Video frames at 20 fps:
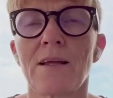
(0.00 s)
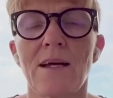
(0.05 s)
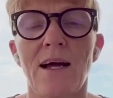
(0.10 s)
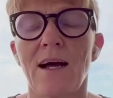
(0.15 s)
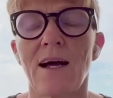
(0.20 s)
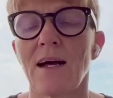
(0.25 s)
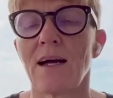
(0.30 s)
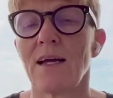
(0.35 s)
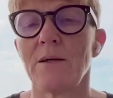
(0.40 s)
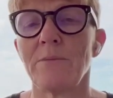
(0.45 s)

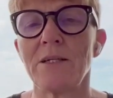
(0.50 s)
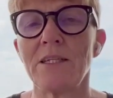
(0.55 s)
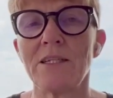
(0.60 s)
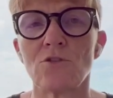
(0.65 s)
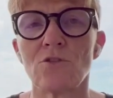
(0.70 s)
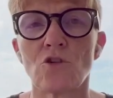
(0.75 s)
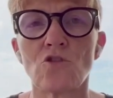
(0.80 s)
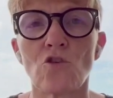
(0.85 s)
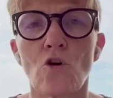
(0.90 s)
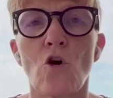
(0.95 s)
I mean,
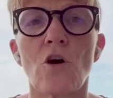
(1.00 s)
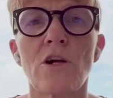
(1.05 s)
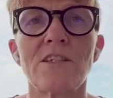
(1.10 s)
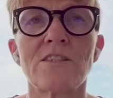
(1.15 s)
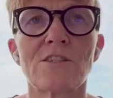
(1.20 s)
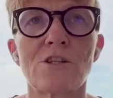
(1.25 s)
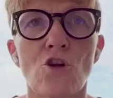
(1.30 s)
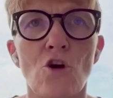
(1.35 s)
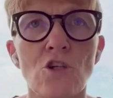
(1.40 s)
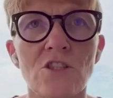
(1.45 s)
not all
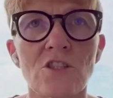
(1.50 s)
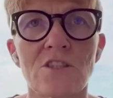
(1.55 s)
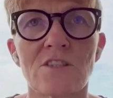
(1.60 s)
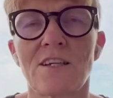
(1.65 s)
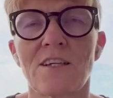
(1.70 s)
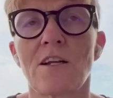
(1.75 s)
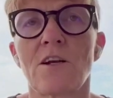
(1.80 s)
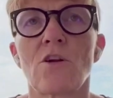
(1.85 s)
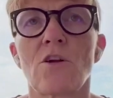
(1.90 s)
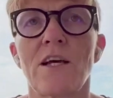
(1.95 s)
is lost
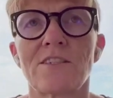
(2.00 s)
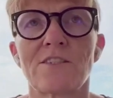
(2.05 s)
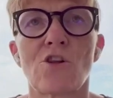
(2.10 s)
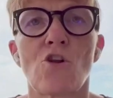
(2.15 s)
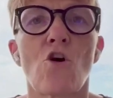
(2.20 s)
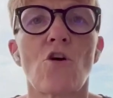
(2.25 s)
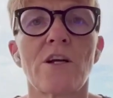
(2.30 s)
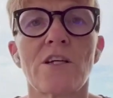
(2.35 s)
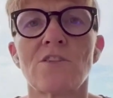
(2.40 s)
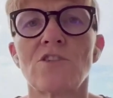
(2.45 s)
as
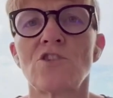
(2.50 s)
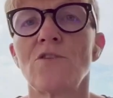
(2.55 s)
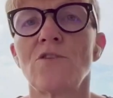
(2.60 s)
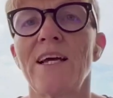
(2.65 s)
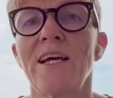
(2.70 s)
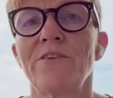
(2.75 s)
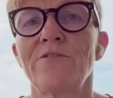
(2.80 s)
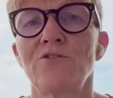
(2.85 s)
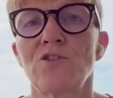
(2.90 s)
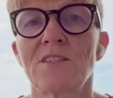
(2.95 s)
long as you
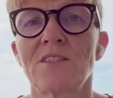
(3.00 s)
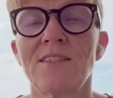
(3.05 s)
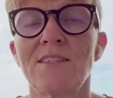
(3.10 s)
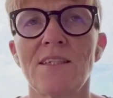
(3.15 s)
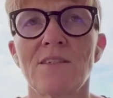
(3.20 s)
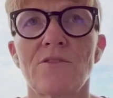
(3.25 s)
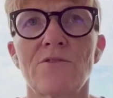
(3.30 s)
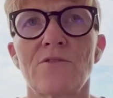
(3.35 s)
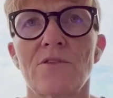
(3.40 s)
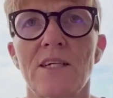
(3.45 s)
have your
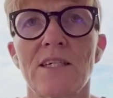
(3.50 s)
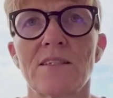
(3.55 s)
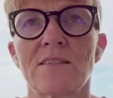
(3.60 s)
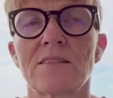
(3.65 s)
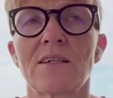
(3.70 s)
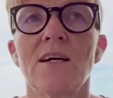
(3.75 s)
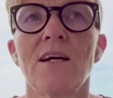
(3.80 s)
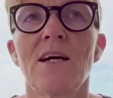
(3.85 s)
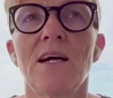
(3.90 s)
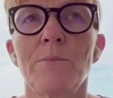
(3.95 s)
seed
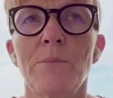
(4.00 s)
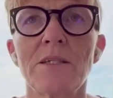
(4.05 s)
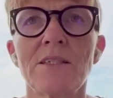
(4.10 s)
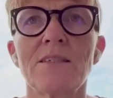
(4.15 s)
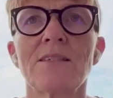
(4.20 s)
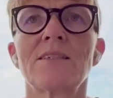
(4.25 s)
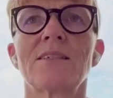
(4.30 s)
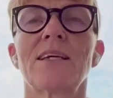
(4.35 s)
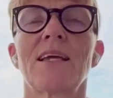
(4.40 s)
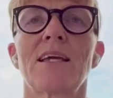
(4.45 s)
phrase, but
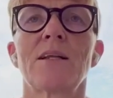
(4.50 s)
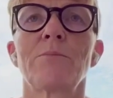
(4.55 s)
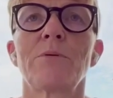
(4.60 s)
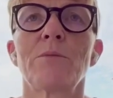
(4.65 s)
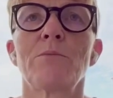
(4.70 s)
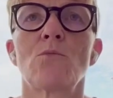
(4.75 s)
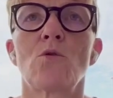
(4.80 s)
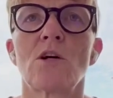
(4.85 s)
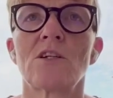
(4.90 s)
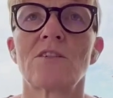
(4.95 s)
it can be
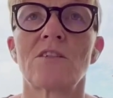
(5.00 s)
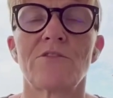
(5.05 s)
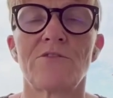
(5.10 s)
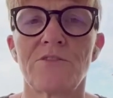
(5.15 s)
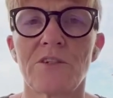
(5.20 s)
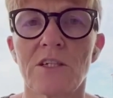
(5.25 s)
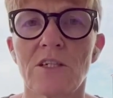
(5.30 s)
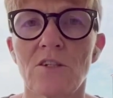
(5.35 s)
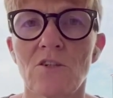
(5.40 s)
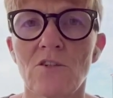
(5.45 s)
more
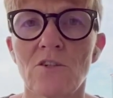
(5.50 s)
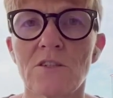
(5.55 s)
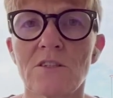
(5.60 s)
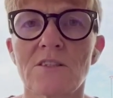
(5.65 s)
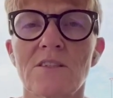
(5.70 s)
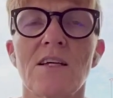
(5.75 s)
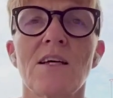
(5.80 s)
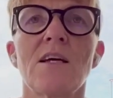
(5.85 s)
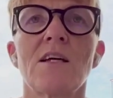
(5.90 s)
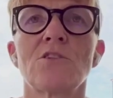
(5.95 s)

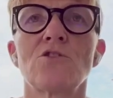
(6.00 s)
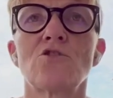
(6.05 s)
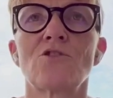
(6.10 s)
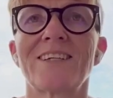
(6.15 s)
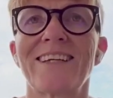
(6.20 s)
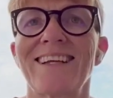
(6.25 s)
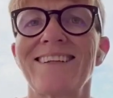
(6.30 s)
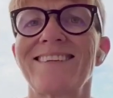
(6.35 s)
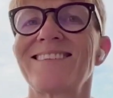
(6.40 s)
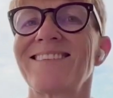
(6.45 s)
difficult to
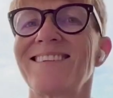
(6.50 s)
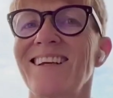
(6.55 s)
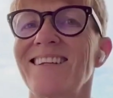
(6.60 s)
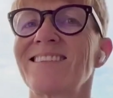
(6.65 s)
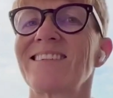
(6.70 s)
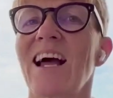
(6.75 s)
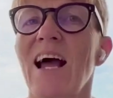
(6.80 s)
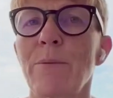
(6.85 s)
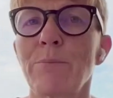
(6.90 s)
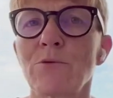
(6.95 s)
get
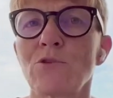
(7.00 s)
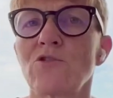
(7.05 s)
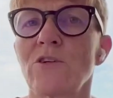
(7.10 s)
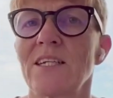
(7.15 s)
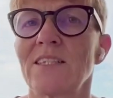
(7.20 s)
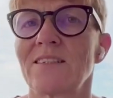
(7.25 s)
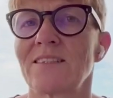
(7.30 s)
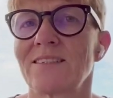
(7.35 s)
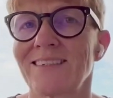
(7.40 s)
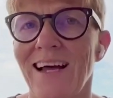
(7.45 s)
that
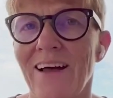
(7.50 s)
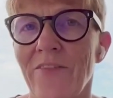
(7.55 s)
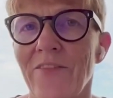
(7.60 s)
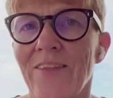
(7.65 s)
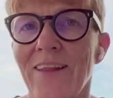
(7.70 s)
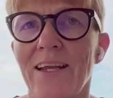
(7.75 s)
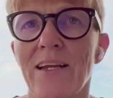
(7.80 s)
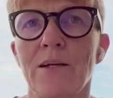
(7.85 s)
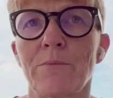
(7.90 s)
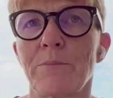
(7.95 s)
upgrade done
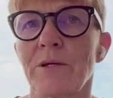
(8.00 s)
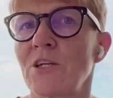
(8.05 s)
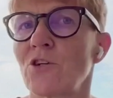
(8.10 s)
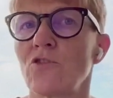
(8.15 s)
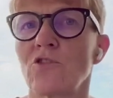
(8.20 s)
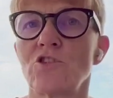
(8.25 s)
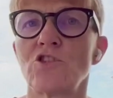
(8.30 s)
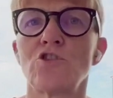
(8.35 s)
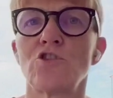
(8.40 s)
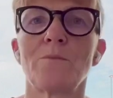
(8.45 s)
then,
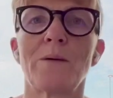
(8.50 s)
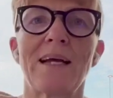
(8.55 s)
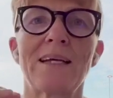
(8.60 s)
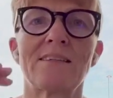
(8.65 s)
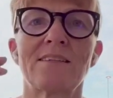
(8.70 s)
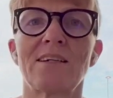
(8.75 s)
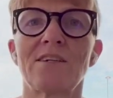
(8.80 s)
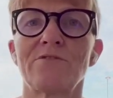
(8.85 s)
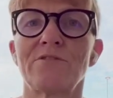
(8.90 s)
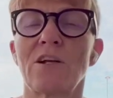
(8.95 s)
because you
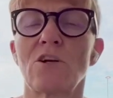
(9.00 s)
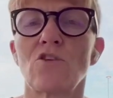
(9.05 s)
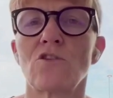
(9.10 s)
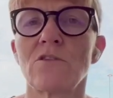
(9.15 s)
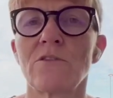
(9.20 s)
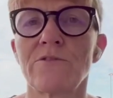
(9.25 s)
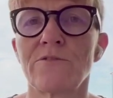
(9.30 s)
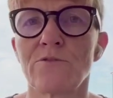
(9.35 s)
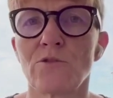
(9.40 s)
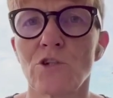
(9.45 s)
might have a lot
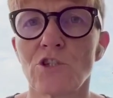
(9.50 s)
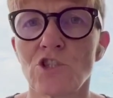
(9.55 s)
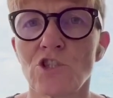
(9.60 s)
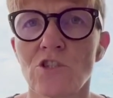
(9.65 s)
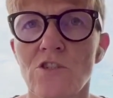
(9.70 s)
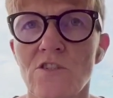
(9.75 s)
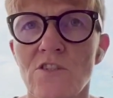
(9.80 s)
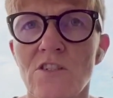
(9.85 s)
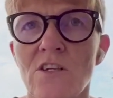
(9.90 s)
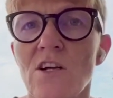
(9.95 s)
of
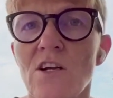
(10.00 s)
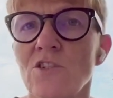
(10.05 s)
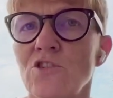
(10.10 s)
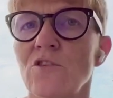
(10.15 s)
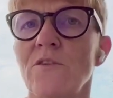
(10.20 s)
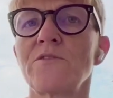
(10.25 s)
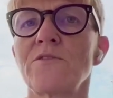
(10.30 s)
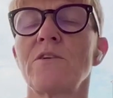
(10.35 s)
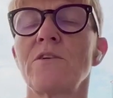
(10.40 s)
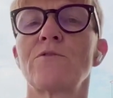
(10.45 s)
versions,
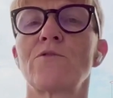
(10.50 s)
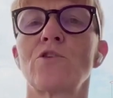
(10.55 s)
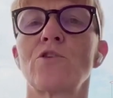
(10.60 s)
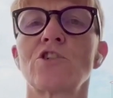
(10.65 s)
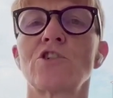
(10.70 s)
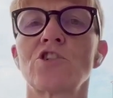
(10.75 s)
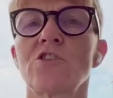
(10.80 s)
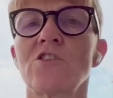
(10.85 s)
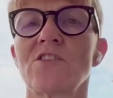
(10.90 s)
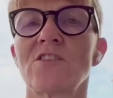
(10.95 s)
software
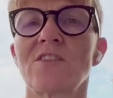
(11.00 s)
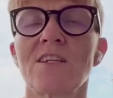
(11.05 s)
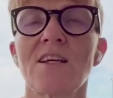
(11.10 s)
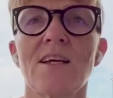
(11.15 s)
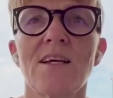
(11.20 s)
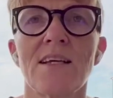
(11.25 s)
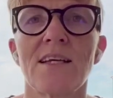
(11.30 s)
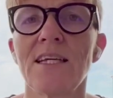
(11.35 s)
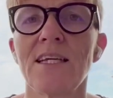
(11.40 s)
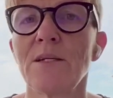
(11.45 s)
versions
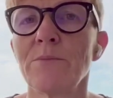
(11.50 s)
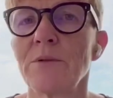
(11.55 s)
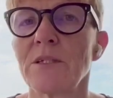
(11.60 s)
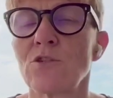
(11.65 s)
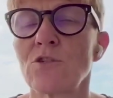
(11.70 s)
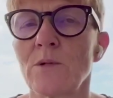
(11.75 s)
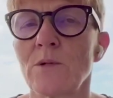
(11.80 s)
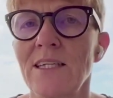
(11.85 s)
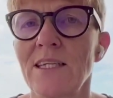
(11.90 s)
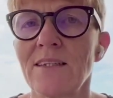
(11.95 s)
in
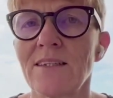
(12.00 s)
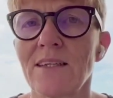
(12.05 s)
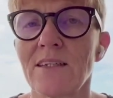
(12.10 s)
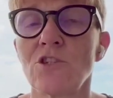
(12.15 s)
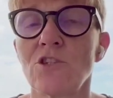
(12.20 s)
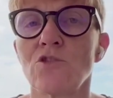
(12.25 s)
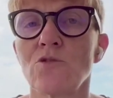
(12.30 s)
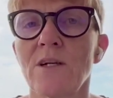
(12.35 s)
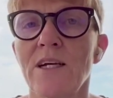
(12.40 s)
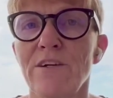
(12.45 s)
between
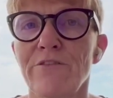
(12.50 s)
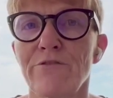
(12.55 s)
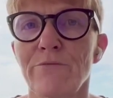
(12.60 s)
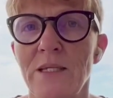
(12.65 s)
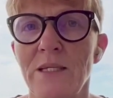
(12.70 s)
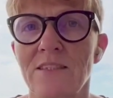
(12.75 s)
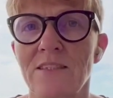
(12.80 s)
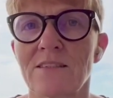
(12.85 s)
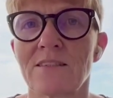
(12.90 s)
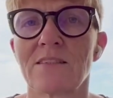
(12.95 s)
that you have
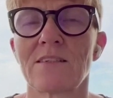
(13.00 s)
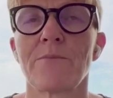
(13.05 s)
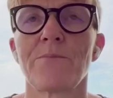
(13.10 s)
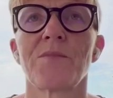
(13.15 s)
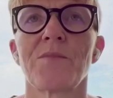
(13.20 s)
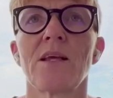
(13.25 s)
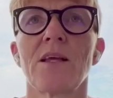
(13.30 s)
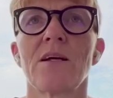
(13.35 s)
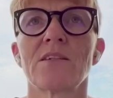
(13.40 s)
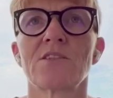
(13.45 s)
missed.
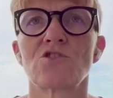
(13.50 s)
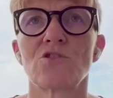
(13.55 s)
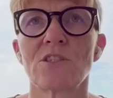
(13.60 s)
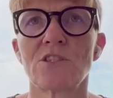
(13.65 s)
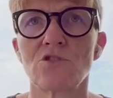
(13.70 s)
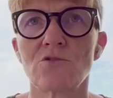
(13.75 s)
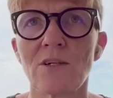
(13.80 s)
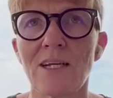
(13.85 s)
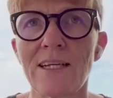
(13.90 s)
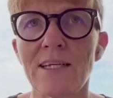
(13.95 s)
So
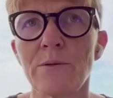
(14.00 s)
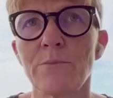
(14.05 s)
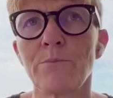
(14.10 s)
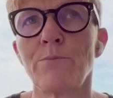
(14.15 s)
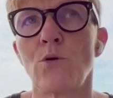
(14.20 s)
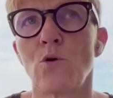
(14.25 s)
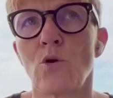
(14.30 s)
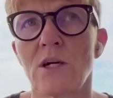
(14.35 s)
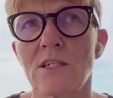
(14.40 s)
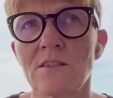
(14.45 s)
it's really
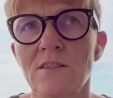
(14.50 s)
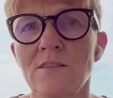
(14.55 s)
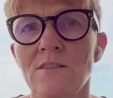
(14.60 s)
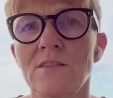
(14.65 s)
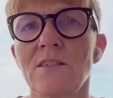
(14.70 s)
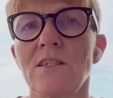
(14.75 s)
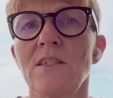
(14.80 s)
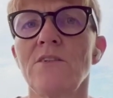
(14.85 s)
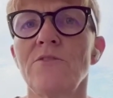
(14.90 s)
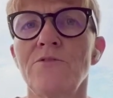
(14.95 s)
important
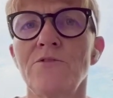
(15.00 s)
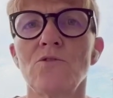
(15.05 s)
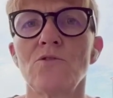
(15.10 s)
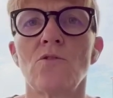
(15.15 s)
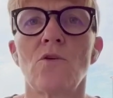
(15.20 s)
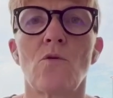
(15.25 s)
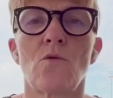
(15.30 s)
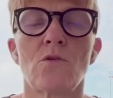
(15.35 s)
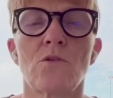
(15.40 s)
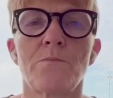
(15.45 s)
if you
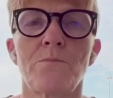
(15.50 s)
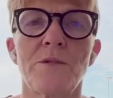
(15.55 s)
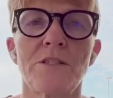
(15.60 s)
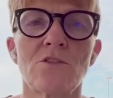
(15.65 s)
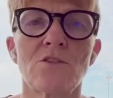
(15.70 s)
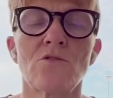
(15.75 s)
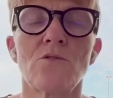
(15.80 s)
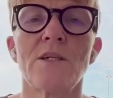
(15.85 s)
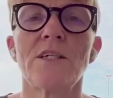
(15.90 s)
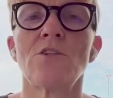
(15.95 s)
own
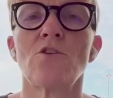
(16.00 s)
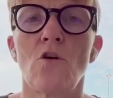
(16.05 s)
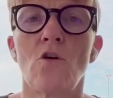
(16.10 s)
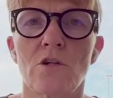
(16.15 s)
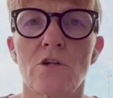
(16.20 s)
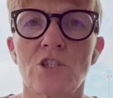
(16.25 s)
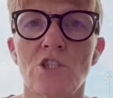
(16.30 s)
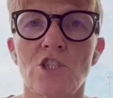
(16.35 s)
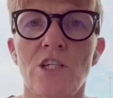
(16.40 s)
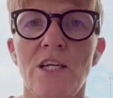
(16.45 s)
Bitcoin
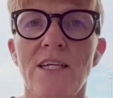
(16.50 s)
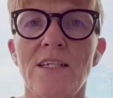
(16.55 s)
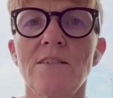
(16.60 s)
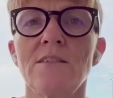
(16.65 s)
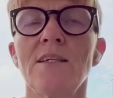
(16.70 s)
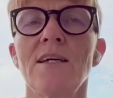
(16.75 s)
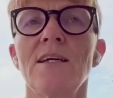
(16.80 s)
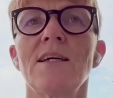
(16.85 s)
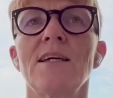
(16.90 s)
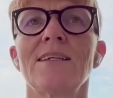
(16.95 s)

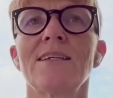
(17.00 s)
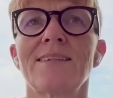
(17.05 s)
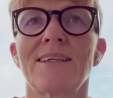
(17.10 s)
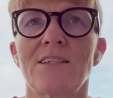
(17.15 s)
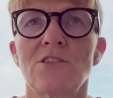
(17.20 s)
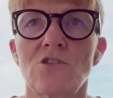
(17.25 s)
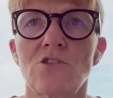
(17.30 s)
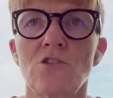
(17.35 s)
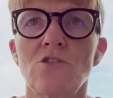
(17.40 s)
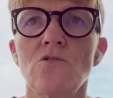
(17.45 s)
on-chain
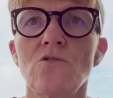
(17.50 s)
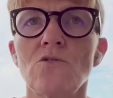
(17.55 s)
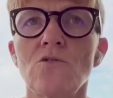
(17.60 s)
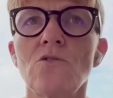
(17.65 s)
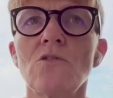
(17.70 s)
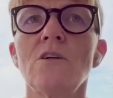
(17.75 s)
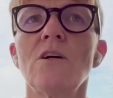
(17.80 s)
that you